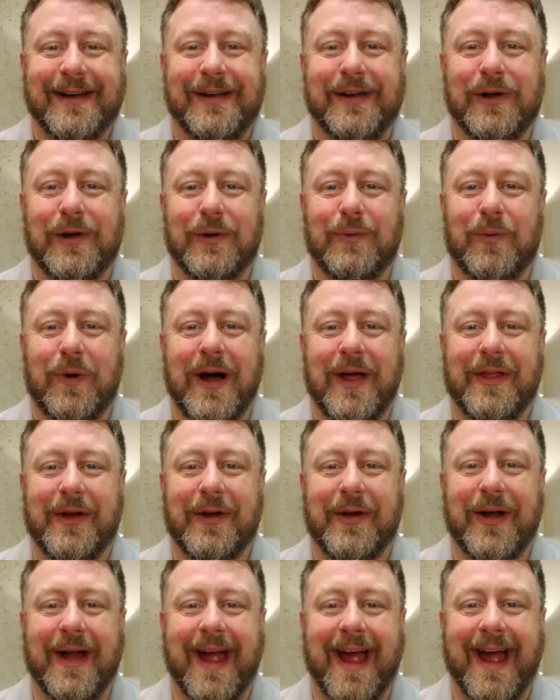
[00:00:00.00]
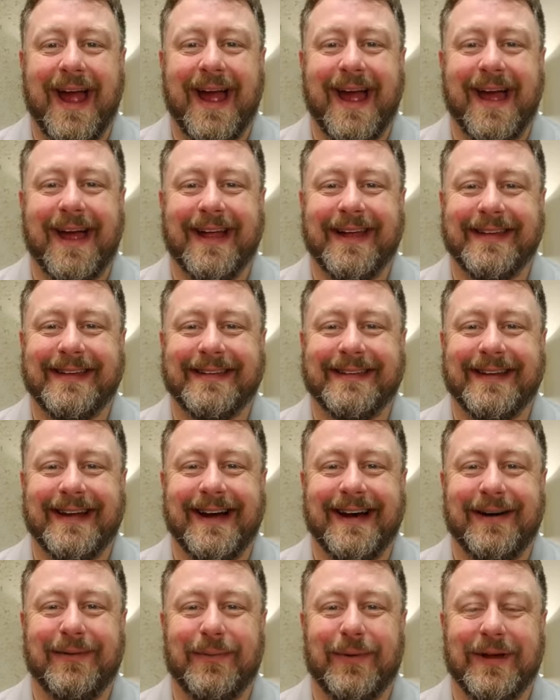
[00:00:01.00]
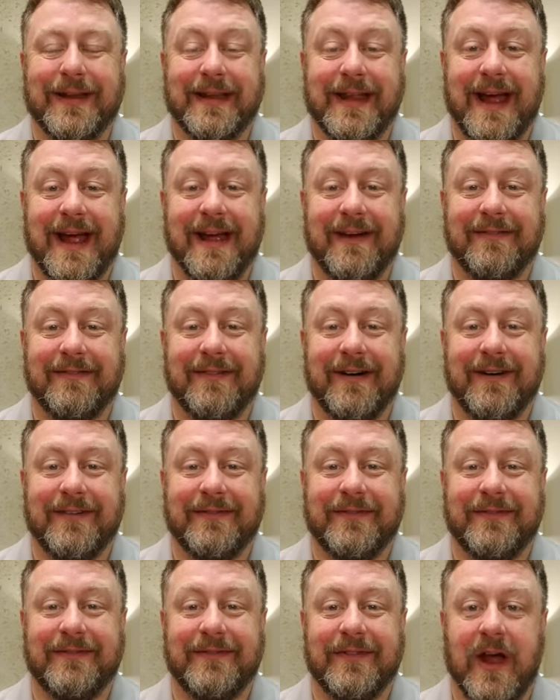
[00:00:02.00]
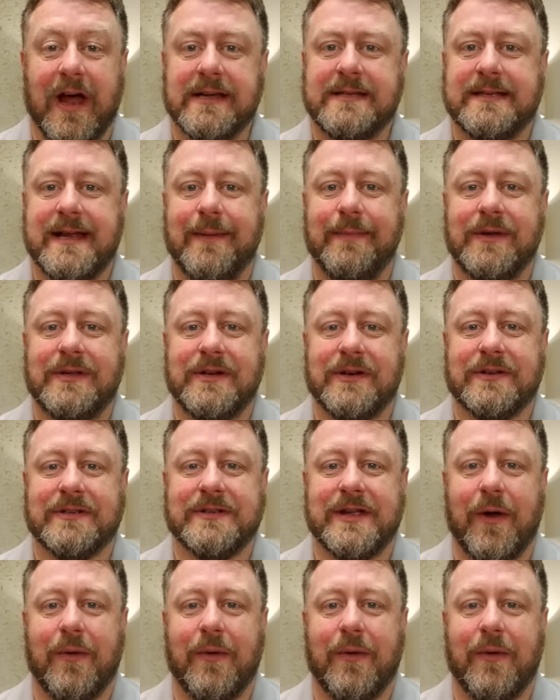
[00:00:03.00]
good weather and uh, one day of, of nice temperatures.